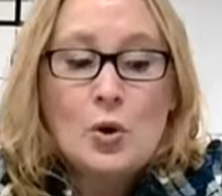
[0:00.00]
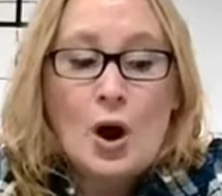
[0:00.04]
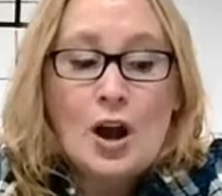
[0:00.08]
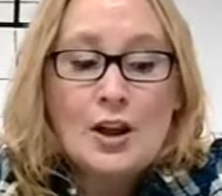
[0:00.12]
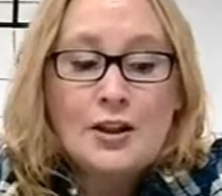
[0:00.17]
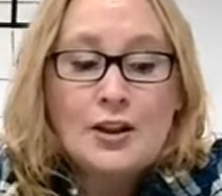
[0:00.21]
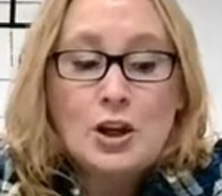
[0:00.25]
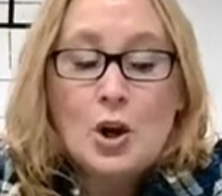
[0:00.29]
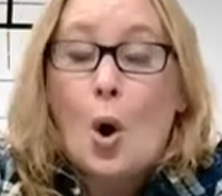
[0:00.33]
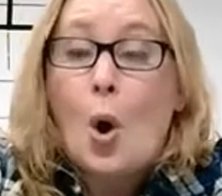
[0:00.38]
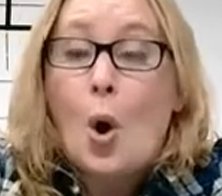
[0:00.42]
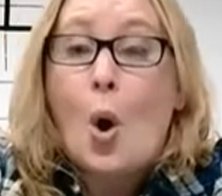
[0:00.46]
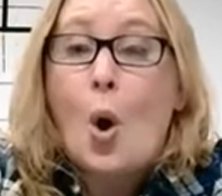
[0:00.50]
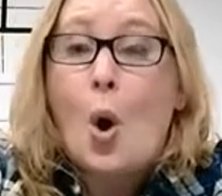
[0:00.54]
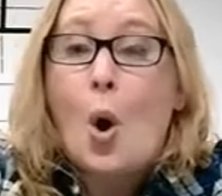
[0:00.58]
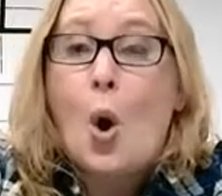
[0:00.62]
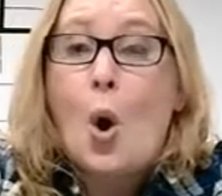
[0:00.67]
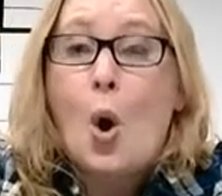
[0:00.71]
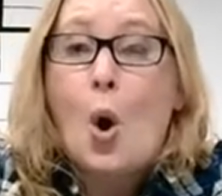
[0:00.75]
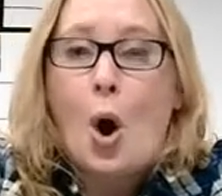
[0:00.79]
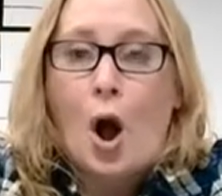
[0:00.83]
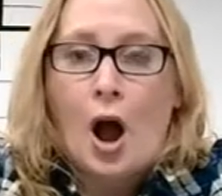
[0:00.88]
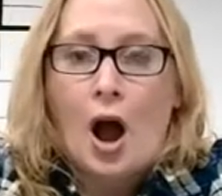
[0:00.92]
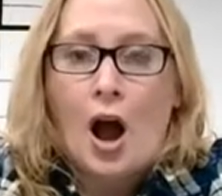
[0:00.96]
on the
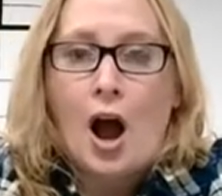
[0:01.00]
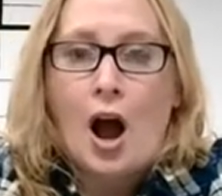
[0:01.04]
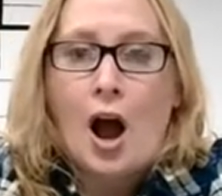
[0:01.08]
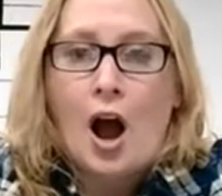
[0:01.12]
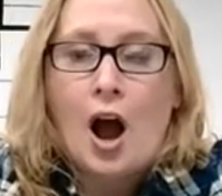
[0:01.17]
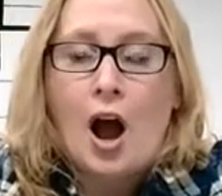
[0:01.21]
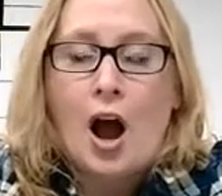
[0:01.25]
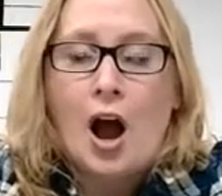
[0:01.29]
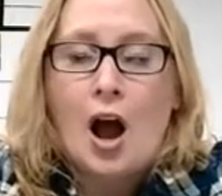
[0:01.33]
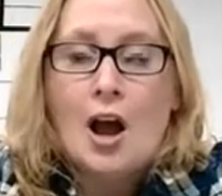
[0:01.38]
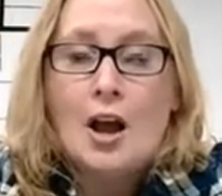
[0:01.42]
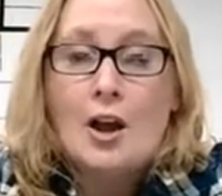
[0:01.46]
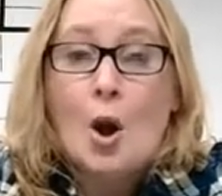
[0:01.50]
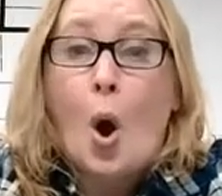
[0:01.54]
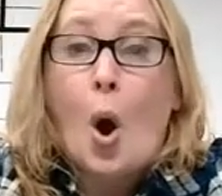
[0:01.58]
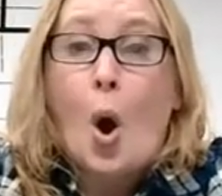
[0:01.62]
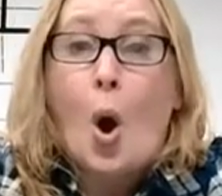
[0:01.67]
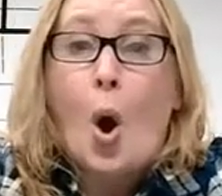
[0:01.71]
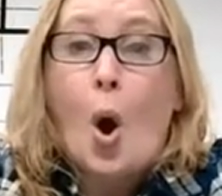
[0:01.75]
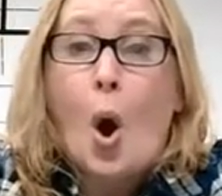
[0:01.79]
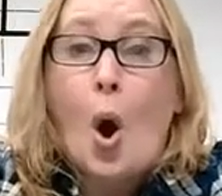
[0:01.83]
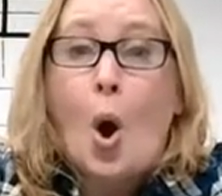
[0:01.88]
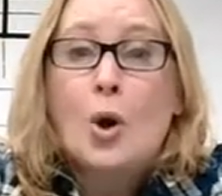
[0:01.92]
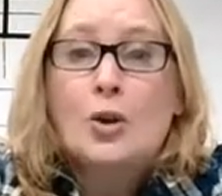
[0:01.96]

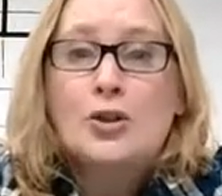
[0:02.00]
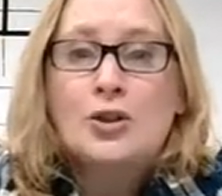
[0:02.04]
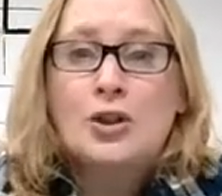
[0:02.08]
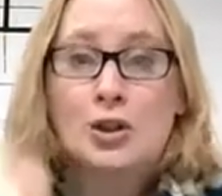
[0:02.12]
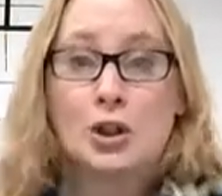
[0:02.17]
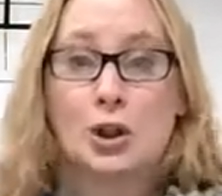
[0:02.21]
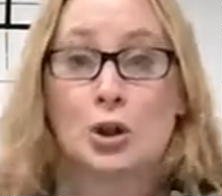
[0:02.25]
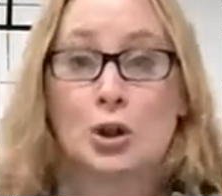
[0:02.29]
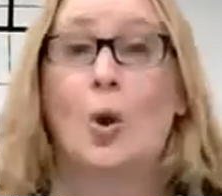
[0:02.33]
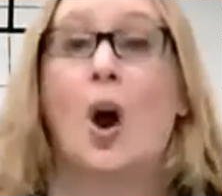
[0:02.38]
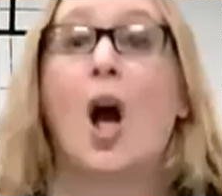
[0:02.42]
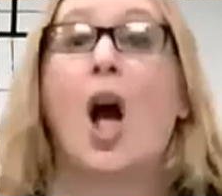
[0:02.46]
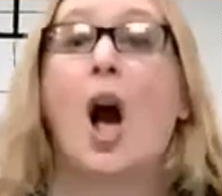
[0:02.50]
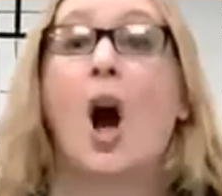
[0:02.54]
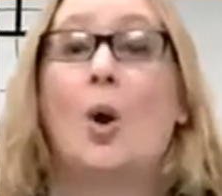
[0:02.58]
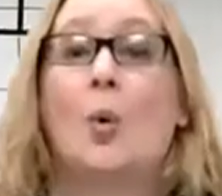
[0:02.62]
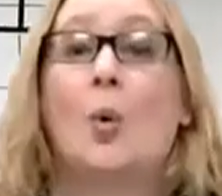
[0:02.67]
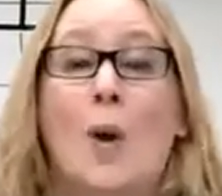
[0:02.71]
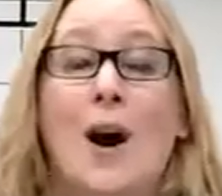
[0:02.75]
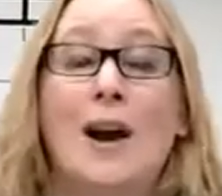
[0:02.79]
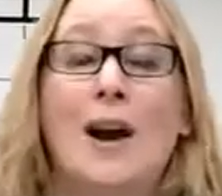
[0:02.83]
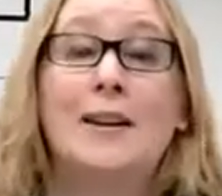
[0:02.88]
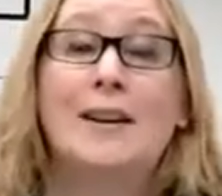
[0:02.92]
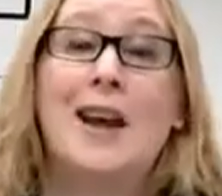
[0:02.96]
Ohio. 2,
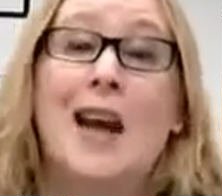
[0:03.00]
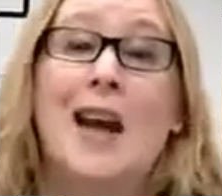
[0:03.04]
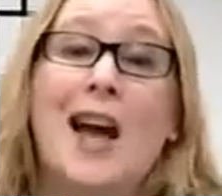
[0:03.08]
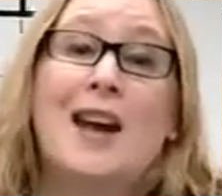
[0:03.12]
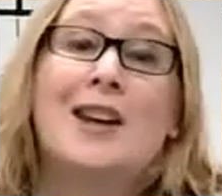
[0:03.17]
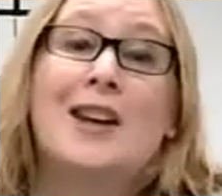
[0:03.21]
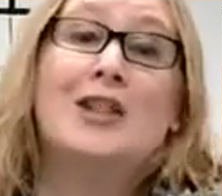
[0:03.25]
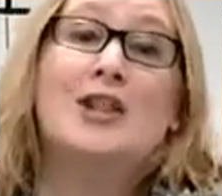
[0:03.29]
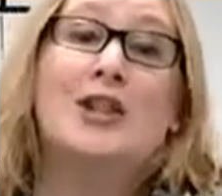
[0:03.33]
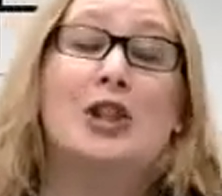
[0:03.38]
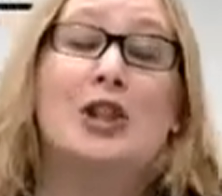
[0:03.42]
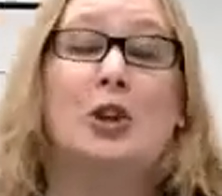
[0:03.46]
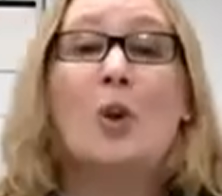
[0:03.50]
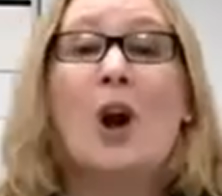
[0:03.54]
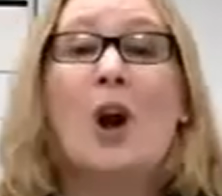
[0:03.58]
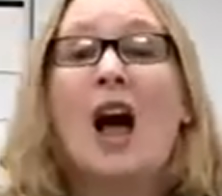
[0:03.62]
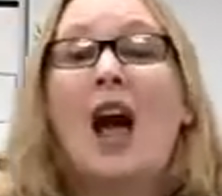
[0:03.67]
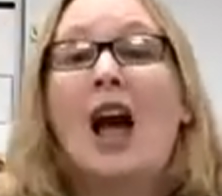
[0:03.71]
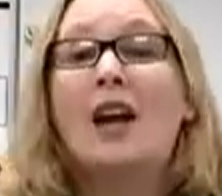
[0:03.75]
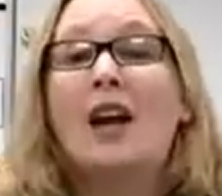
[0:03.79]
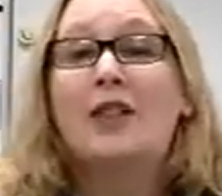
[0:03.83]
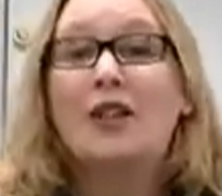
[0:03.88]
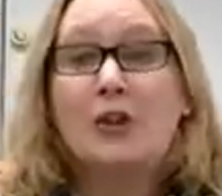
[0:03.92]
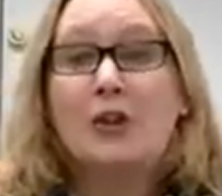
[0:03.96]
1, 2,
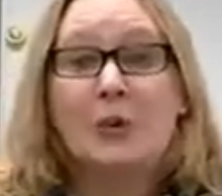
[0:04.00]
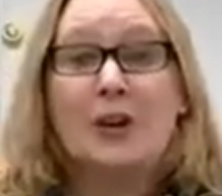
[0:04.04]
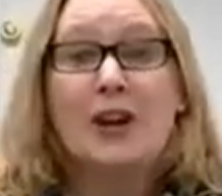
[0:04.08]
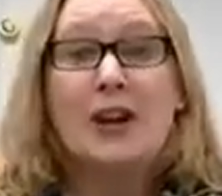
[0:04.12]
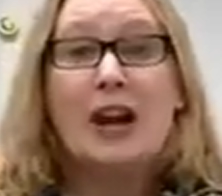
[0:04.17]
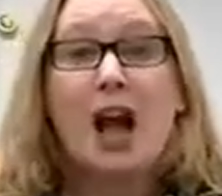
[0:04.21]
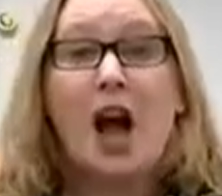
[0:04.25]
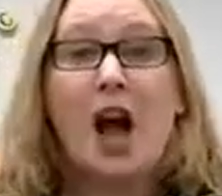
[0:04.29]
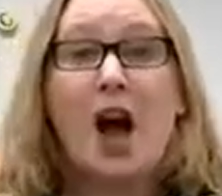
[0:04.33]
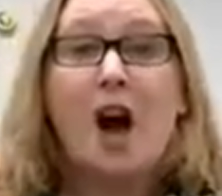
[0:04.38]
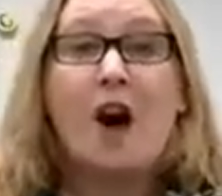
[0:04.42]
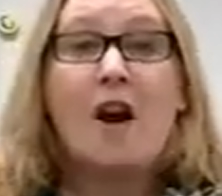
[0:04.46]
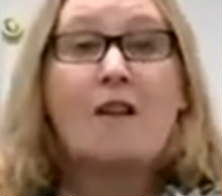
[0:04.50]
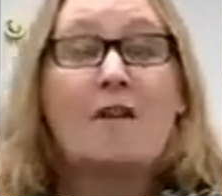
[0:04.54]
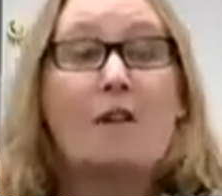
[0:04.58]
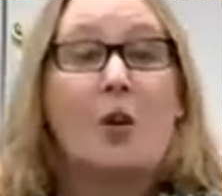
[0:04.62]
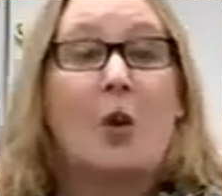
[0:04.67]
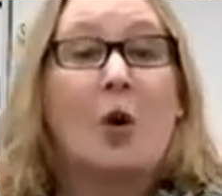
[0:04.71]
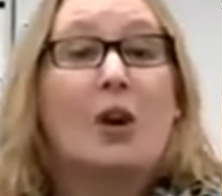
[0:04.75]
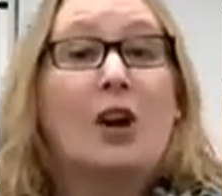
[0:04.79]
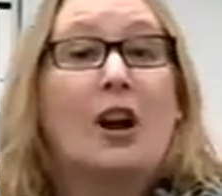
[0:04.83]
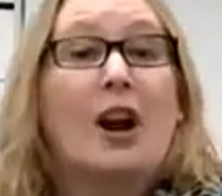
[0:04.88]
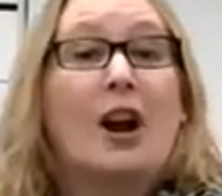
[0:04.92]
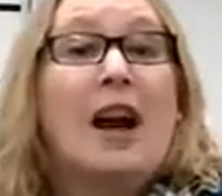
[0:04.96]
3,
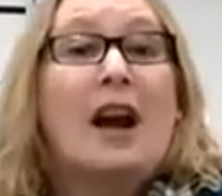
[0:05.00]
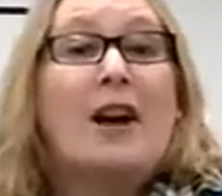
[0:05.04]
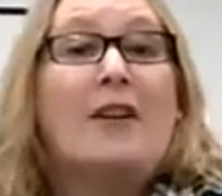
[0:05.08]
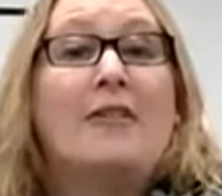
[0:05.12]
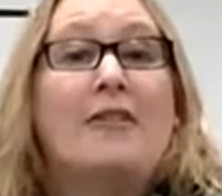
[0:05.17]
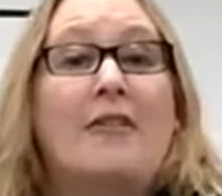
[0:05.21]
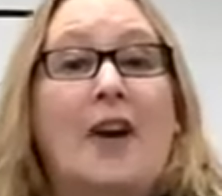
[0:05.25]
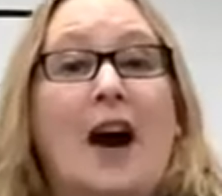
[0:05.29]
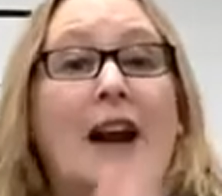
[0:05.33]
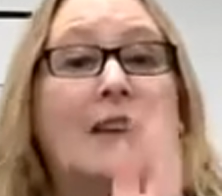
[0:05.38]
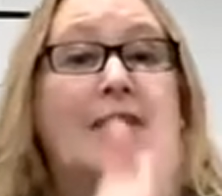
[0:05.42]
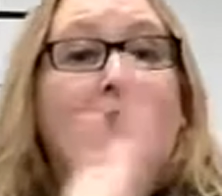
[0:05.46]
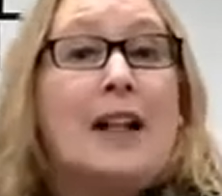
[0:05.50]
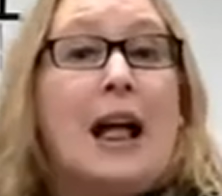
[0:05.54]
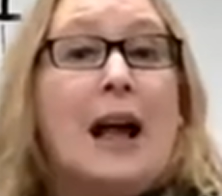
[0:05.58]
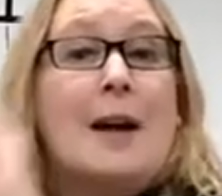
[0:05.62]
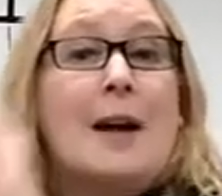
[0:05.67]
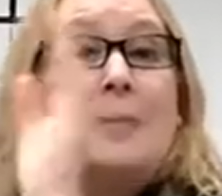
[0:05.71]
4, 5.